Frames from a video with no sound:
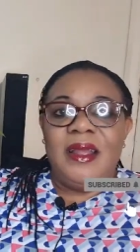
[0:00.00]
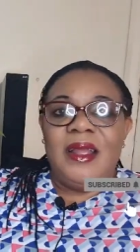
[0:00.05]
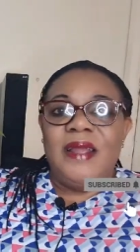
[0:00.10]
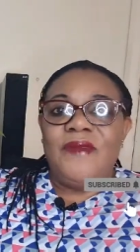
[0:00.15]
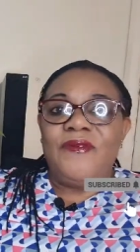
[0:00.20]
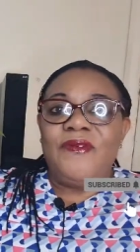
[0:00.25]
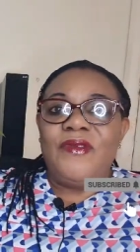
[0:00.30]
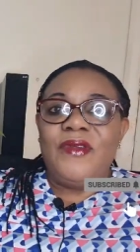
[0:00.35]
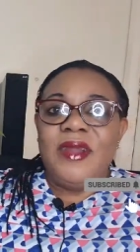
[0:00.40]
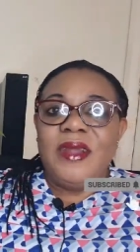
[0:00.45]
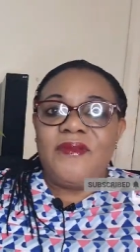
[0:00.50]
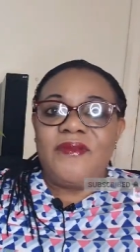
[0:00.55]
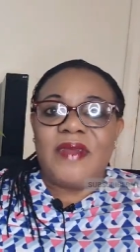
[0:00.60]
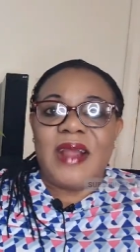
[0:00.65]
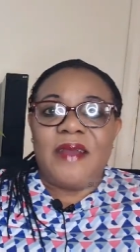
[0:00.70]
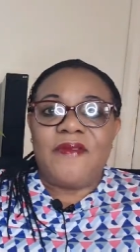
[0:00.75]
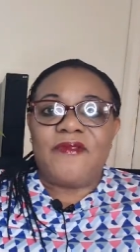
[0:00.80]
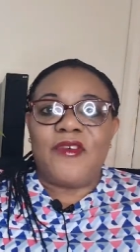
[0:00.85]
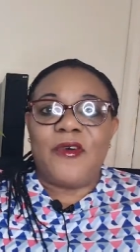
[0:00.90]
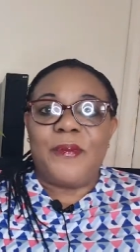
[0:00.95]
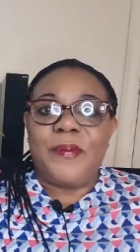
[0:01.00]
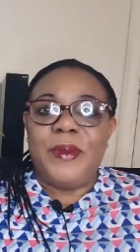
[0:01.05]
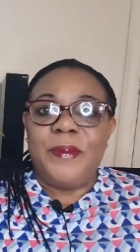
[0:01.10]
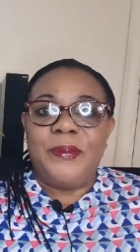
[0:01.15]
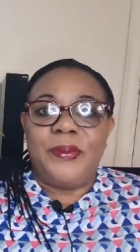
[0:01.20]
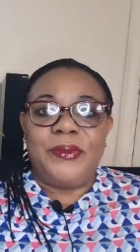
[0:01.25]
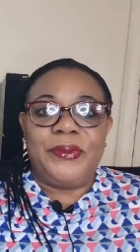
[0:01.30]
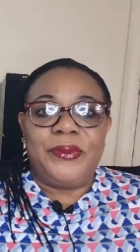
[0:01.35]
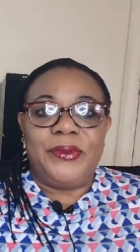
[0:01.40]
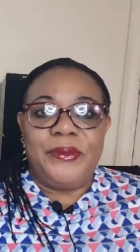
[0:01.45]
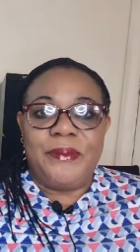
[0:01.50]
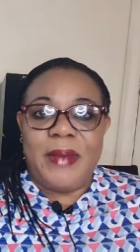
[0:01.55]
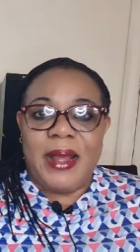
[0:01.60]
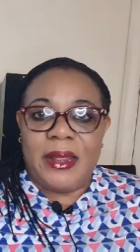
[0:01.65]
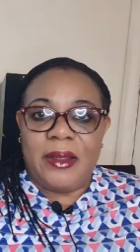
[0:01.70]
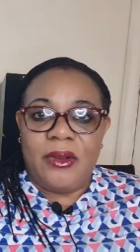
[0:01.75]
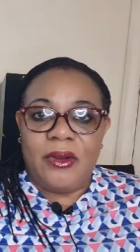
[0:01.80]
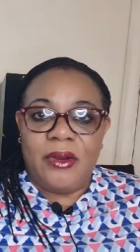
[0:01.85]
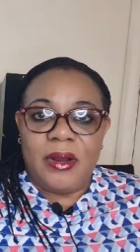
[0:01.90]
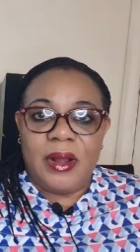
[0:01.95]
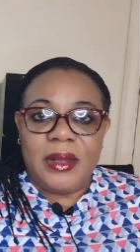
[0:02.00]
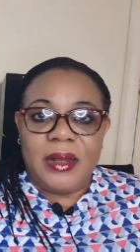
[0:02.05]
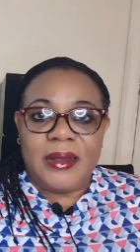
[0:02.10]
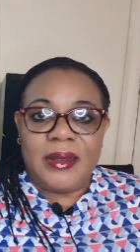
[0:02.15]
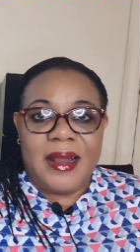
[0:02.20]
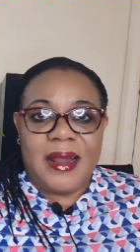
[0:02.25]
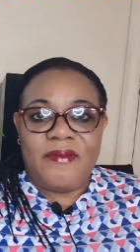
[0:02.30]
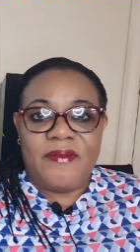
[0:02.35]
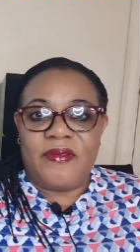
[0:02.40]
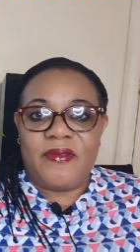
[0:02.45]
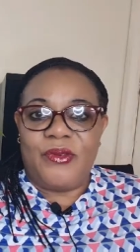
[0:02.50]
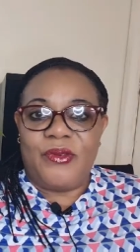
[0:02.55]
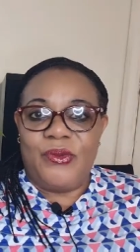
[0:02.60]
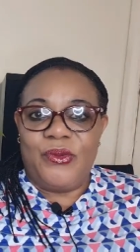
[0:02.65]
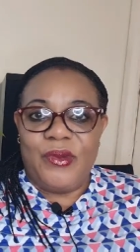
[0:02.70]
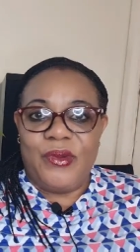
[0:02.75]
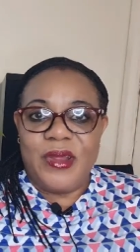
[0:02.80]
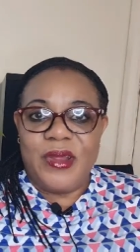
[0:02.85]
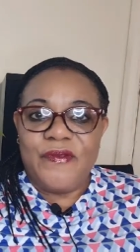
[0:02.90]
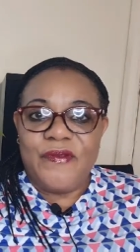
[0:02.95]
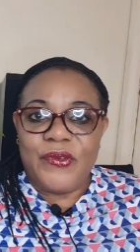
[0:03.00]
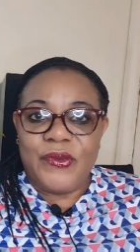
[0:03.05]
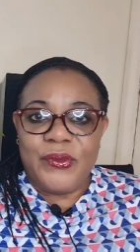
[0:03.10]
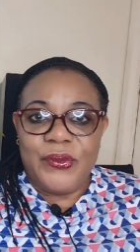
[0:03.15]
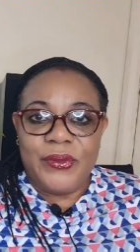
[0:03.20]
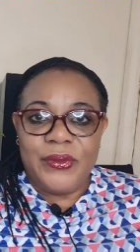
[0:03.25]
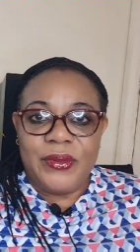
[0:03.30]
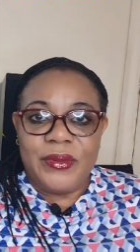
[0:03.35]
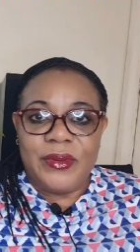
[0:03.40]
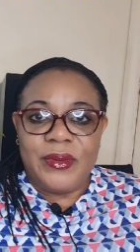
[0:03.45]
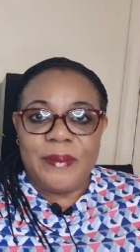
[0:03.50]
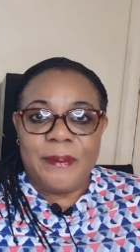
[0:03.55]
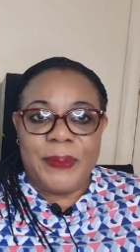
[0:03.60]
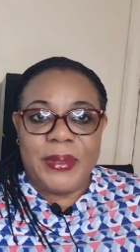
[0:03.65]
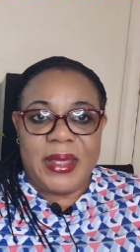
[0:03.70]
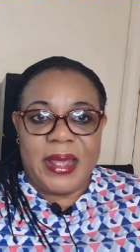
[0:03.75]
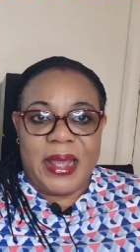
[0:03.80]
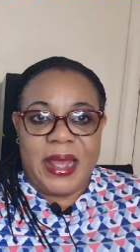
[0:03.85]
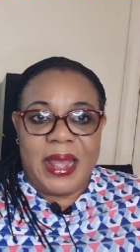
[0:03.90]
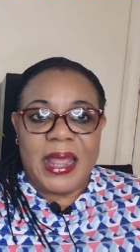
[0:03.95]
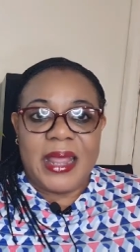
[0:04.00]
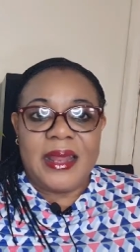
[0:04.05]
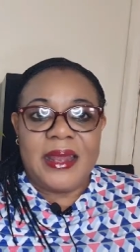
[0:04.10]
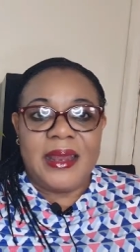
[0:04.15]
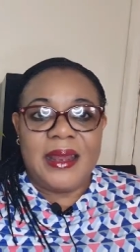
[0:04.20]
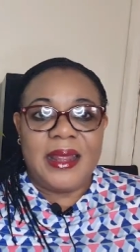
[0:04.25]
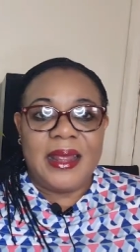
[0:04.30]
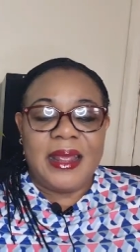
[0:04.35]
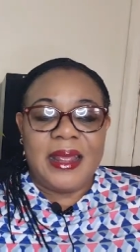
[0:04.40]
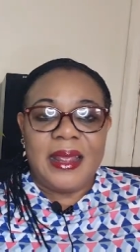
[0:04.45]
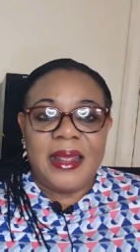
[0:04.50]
if you live life for people, oh my God, the life is going to leave you behind.